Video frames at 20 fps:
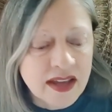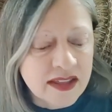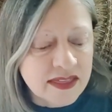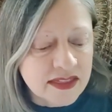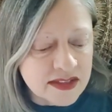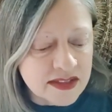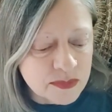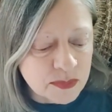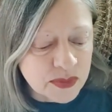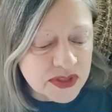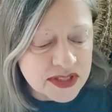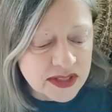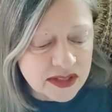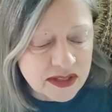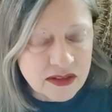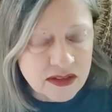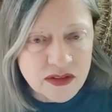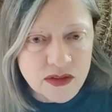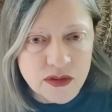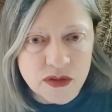This
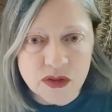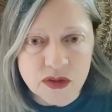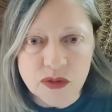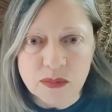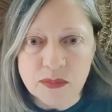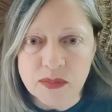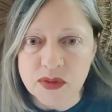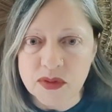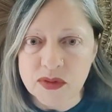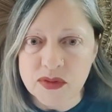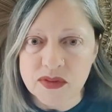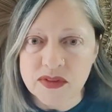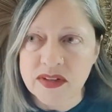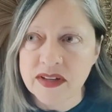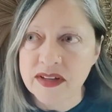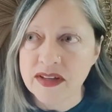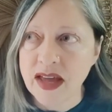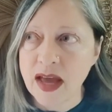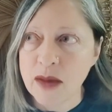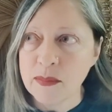particular new moon
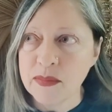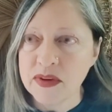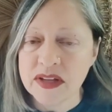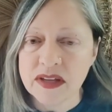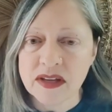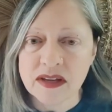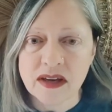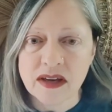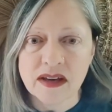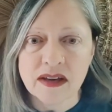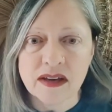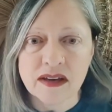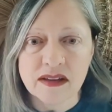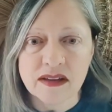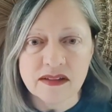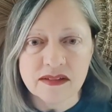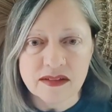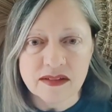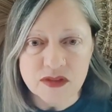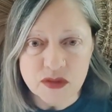happening
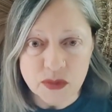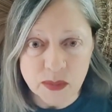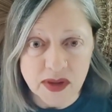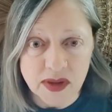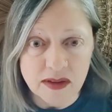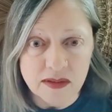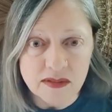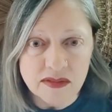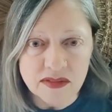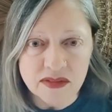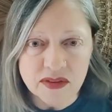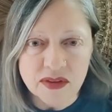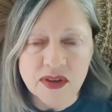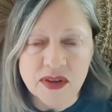on the 12th